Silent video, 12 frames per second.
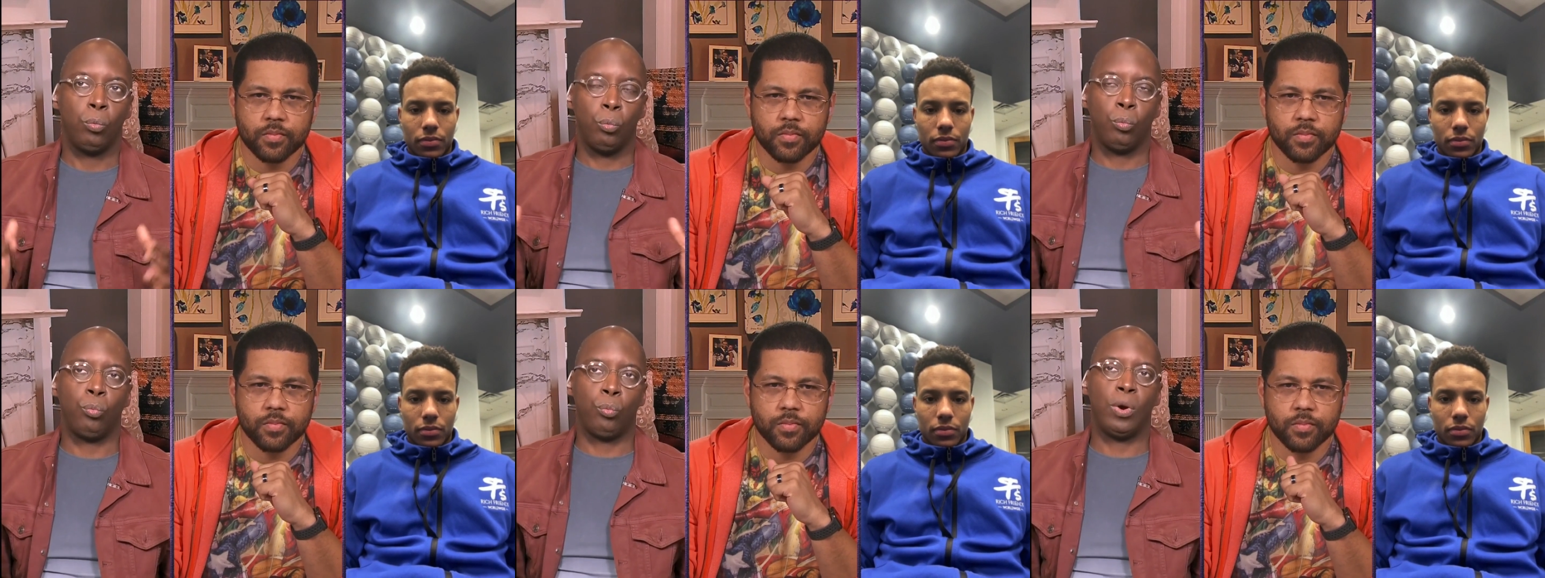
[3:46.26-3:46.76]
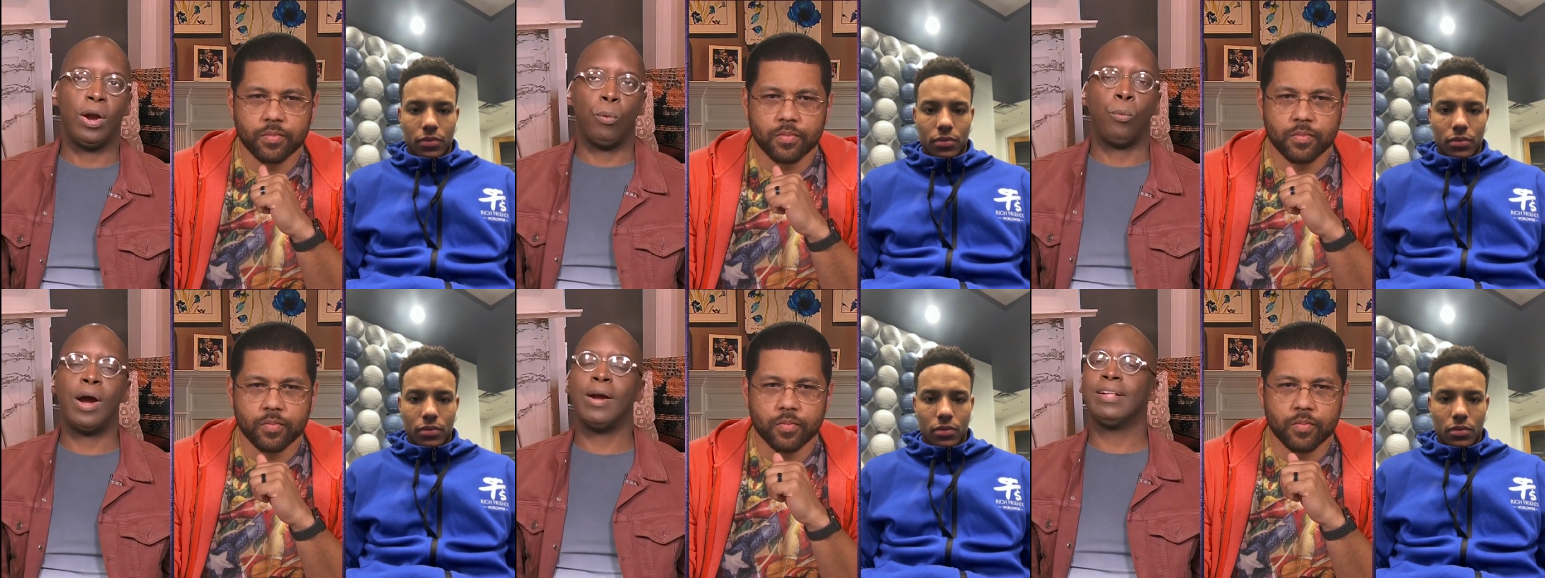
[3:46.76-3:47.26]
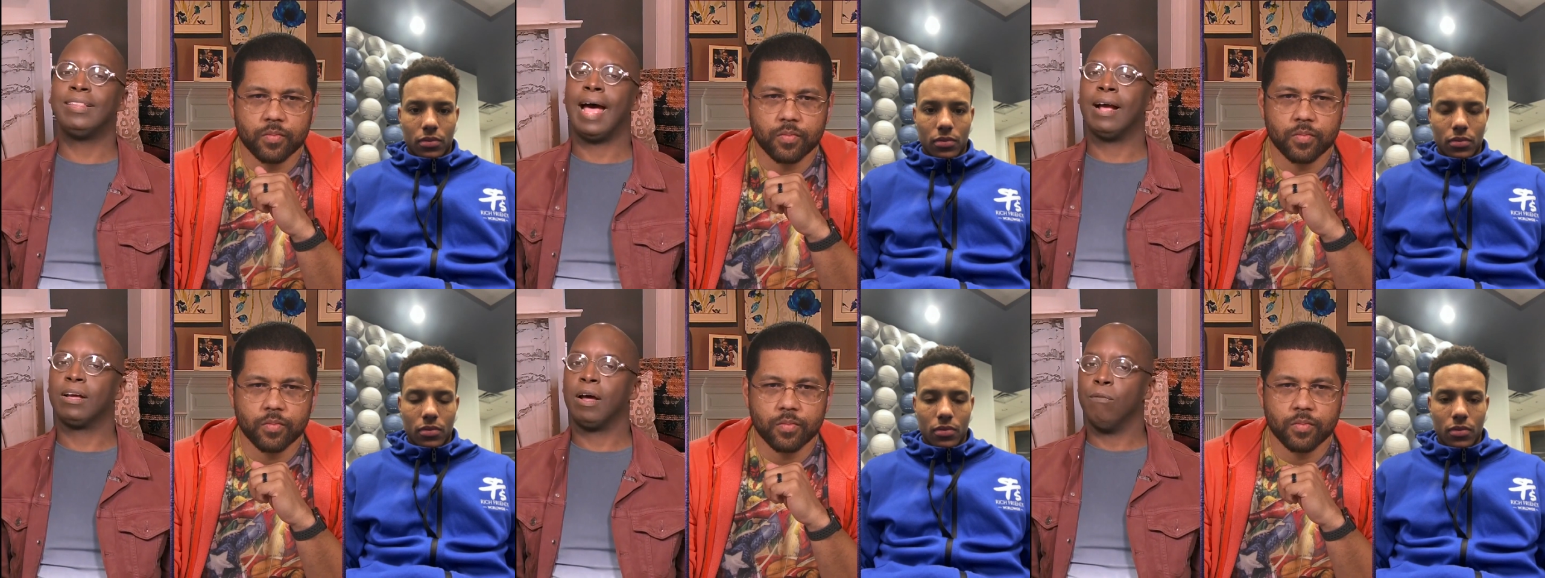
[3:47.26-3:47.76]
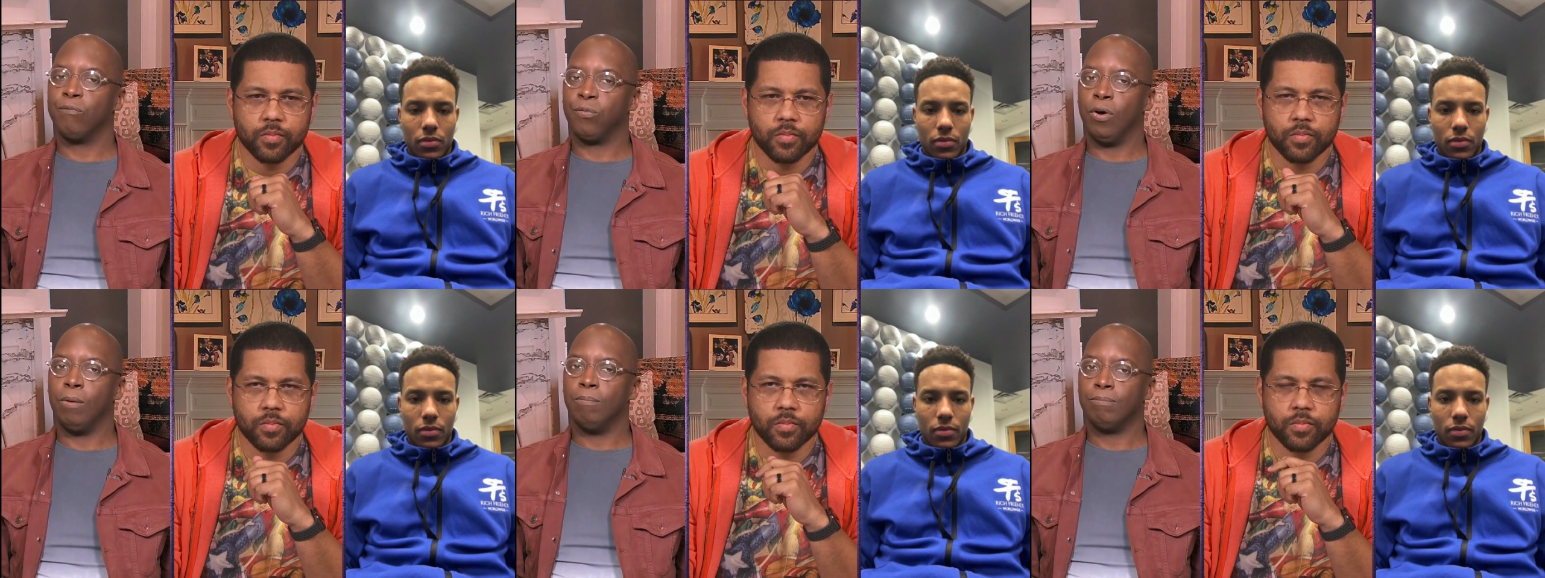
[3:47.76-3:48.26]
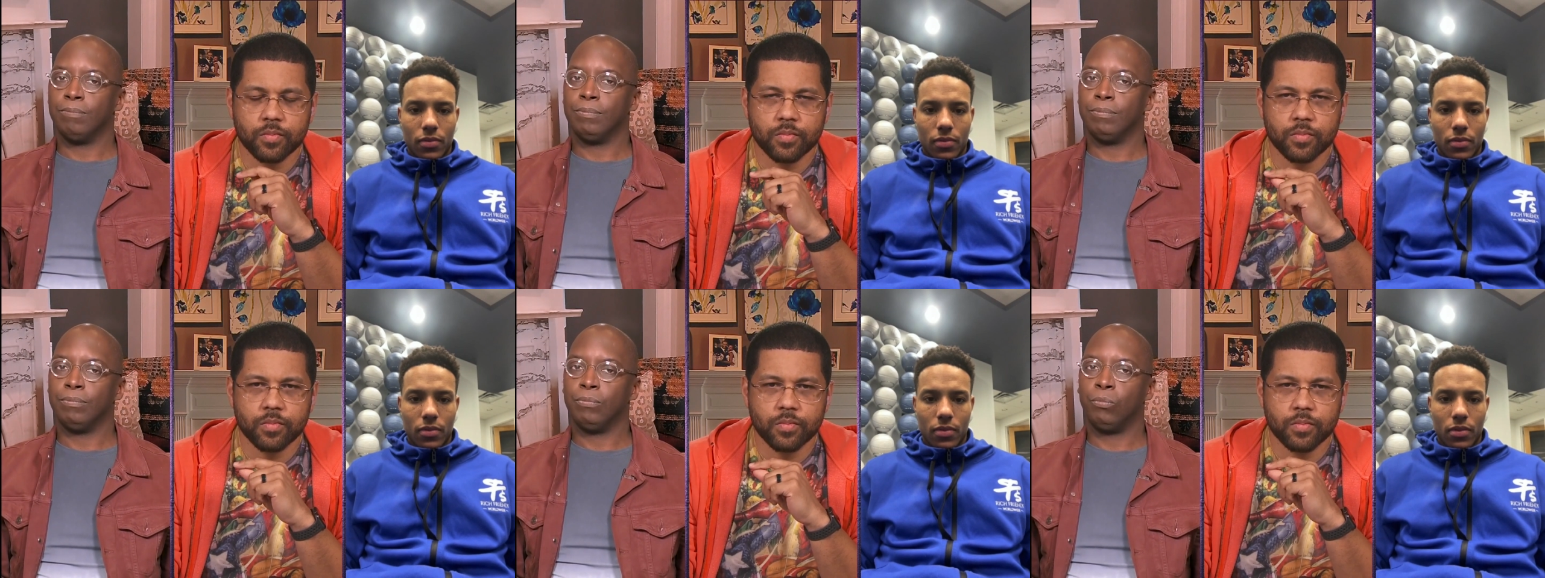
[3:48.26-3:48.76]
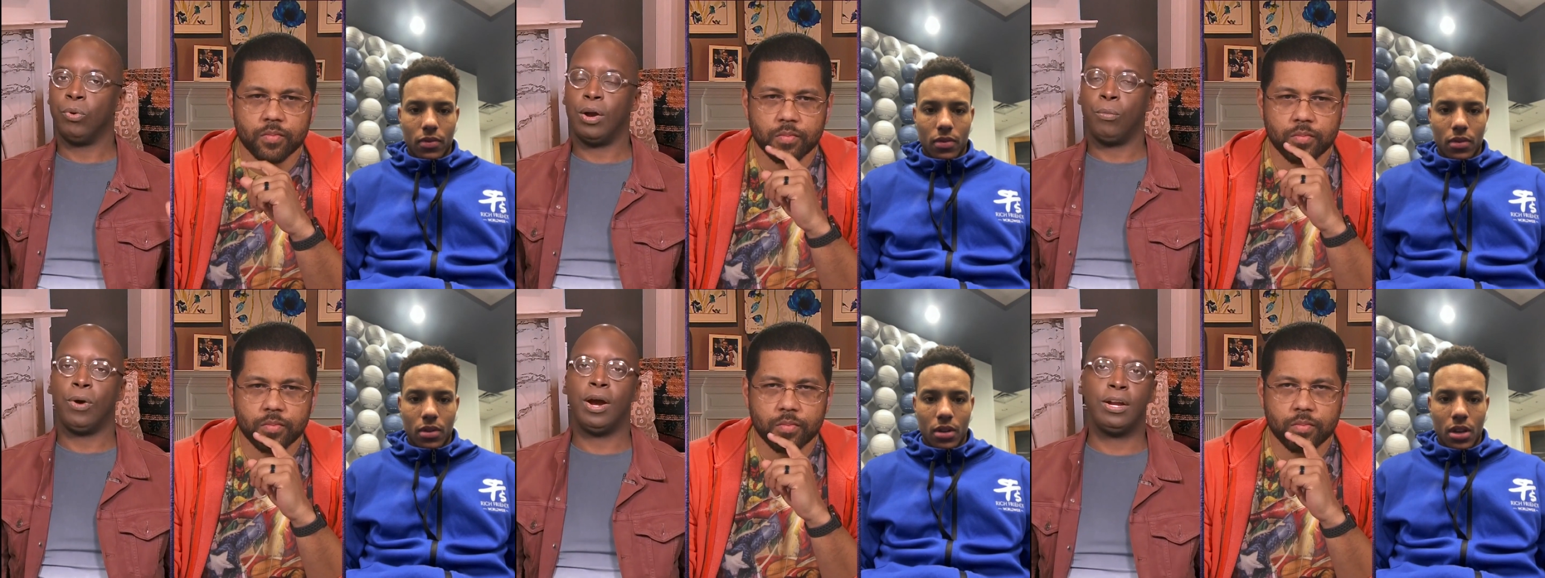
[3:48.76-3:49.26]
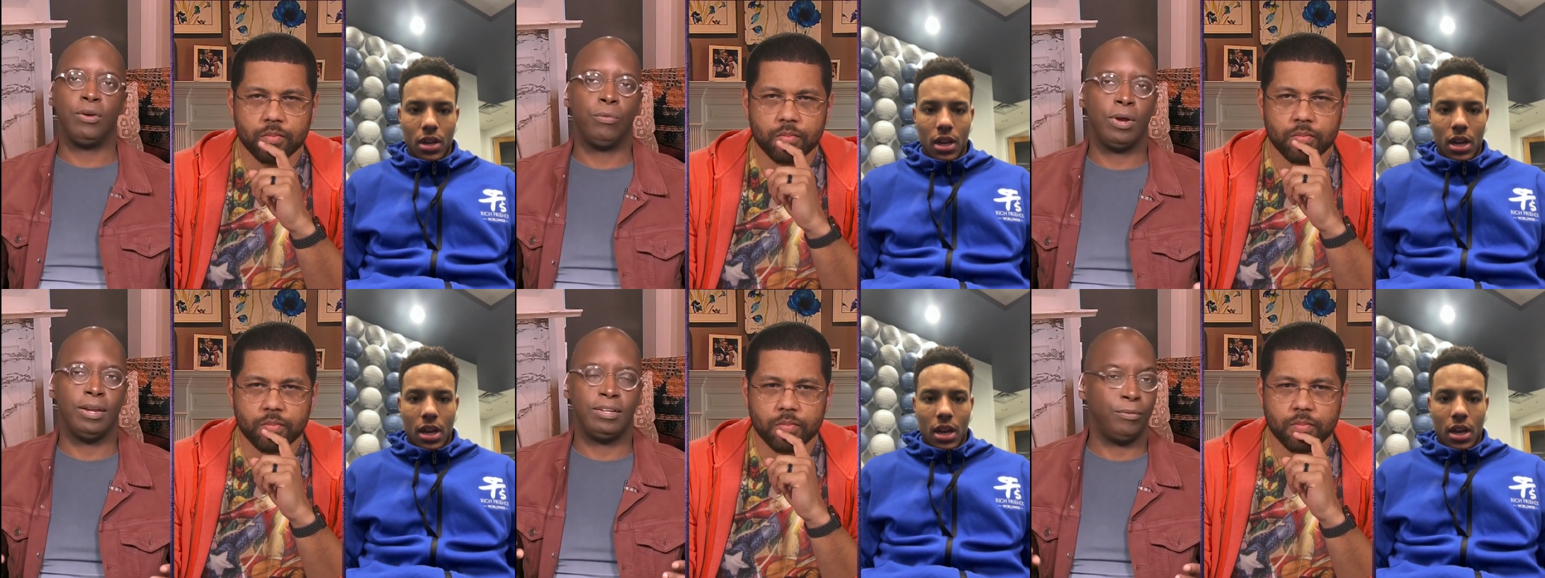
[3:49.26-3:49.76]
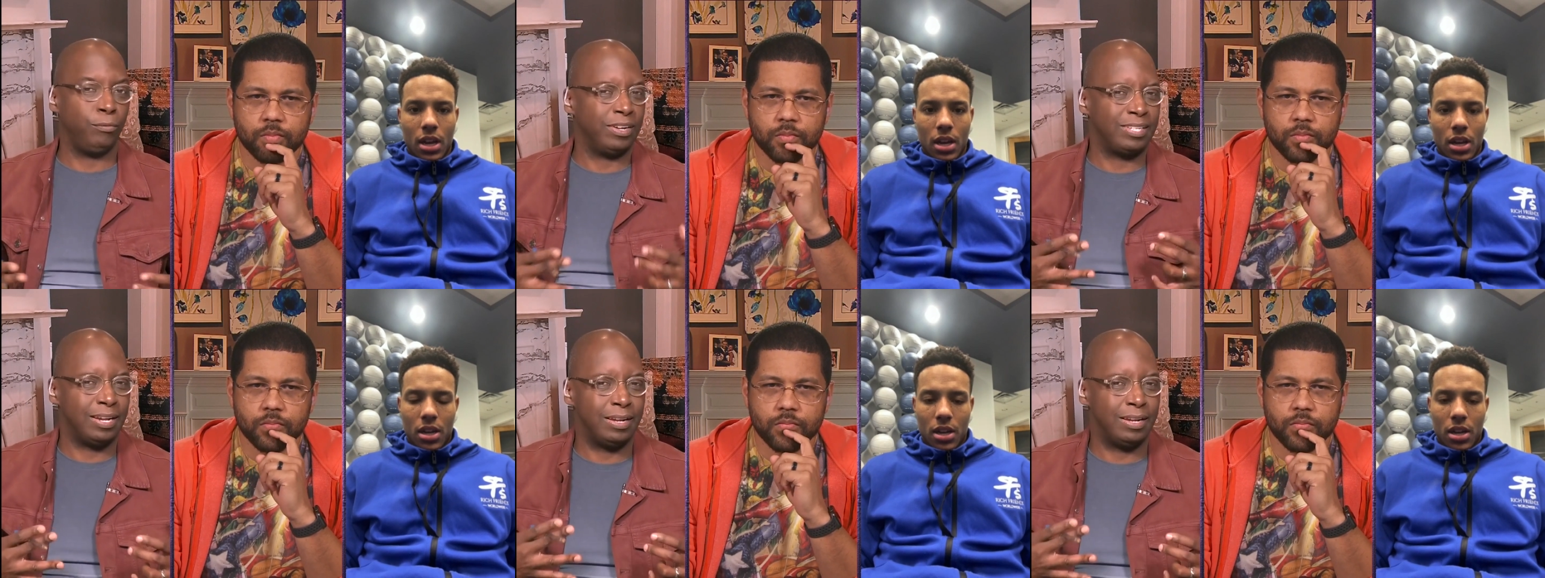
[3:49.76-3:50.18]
Speaker 1: where where did that come from? Where where did it, was it?